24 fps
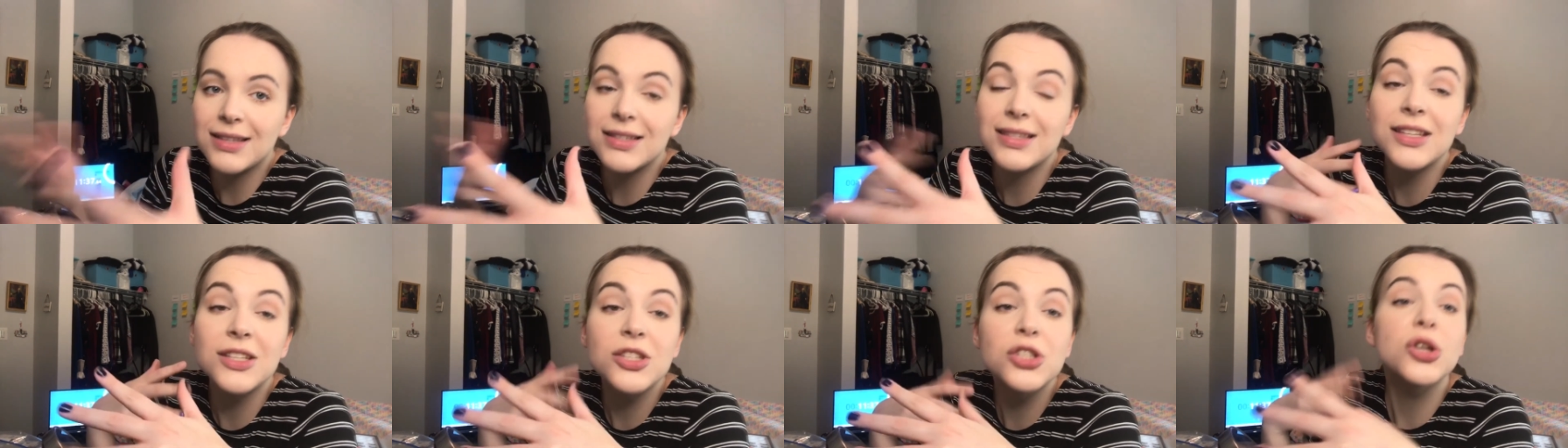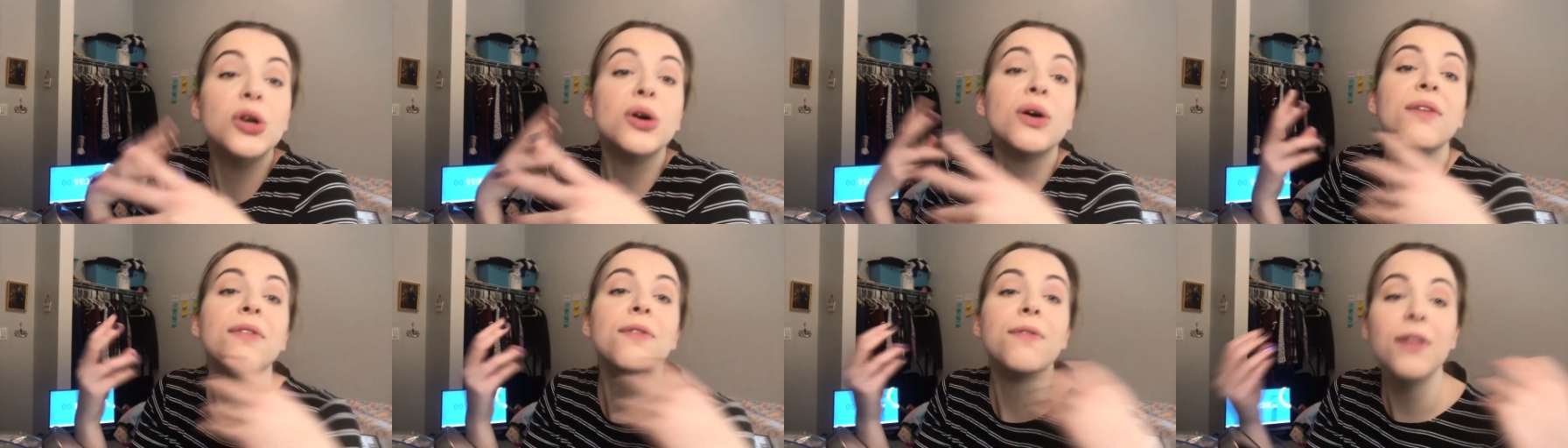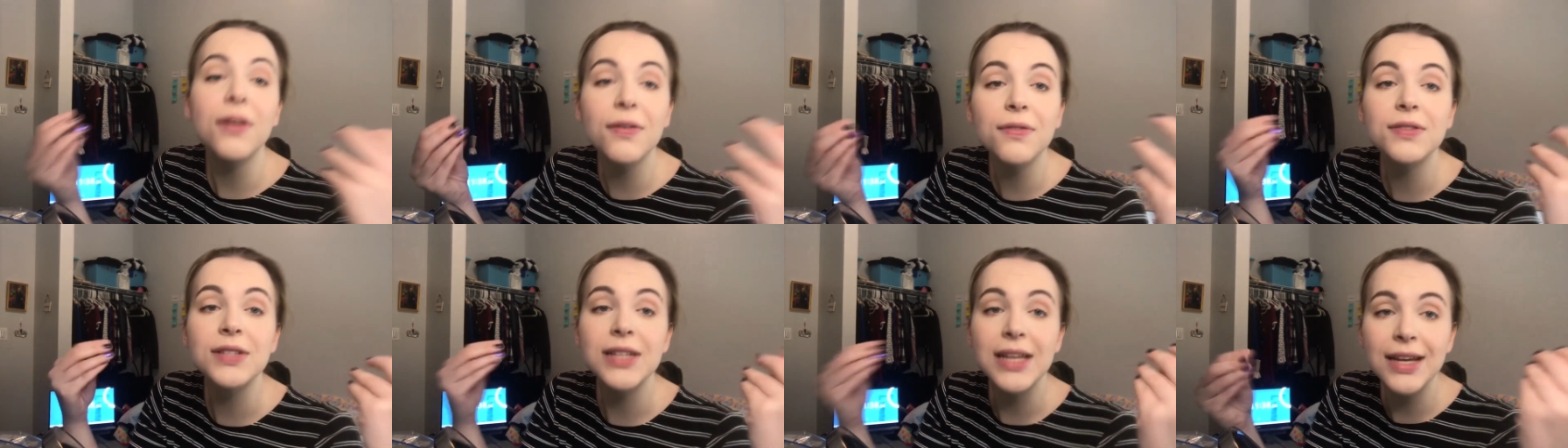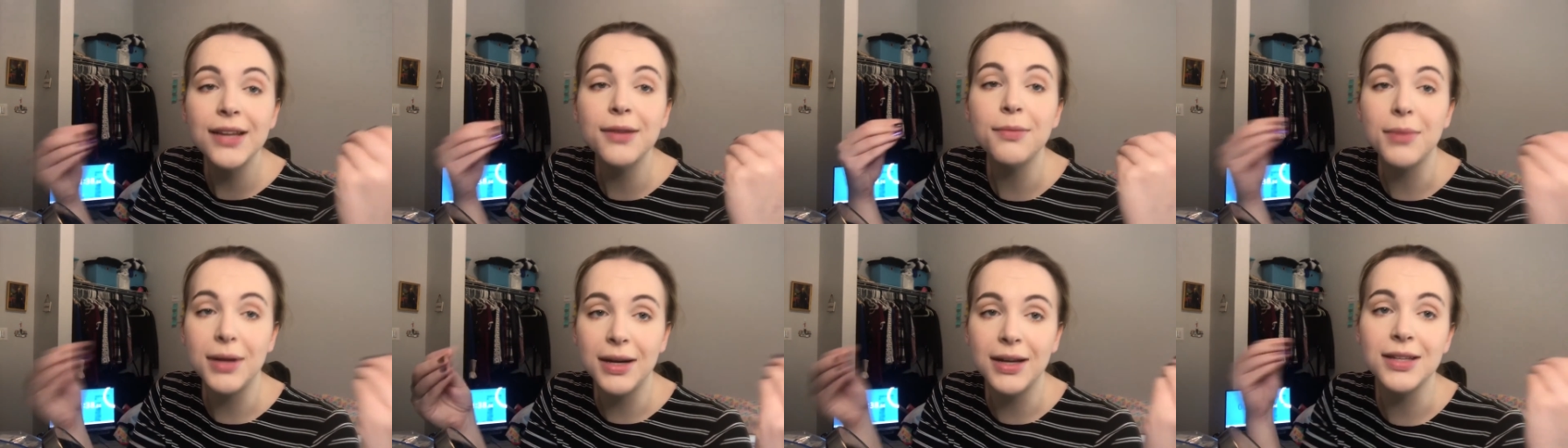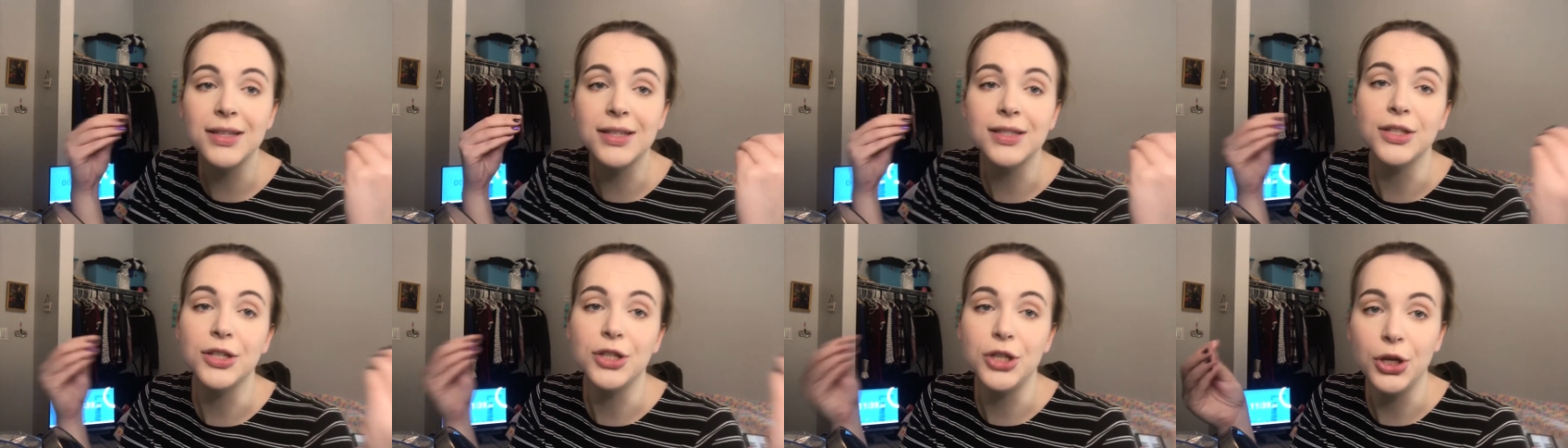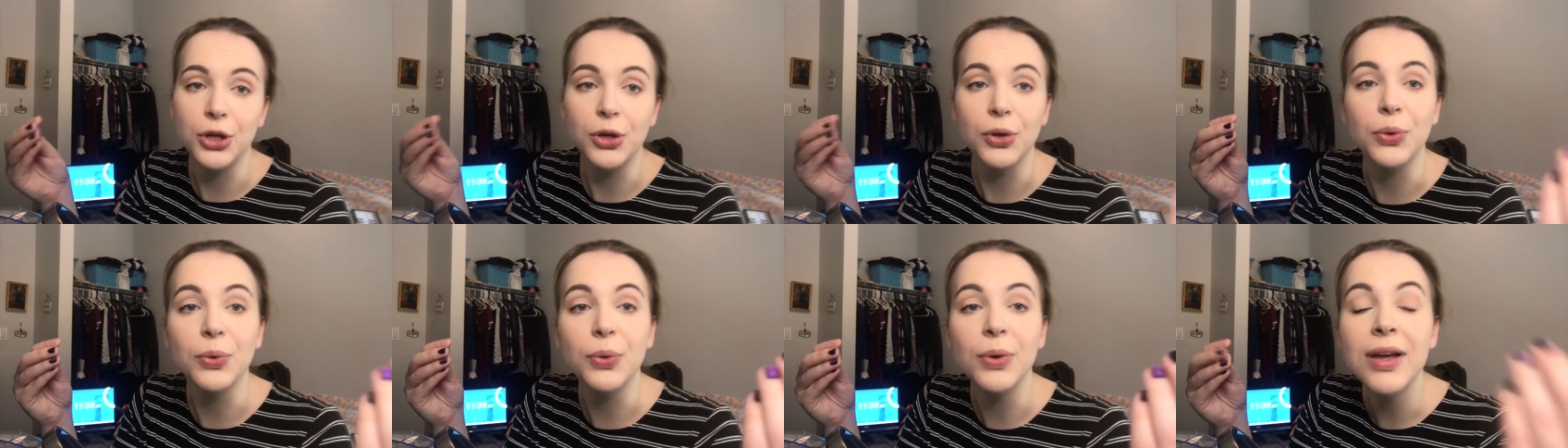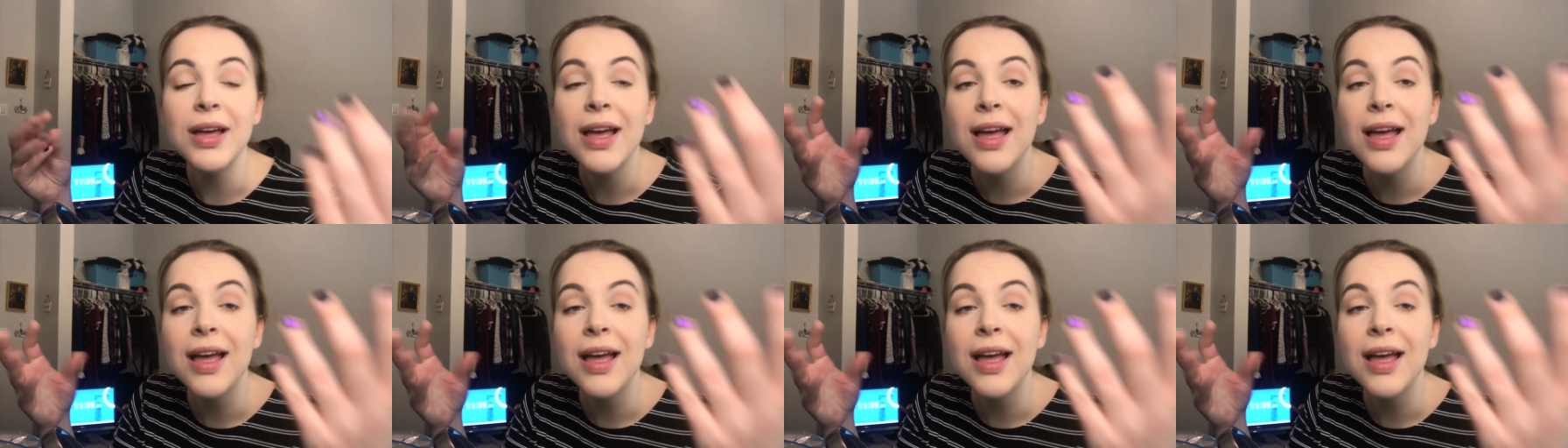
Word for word: This took fifteen minutes to do.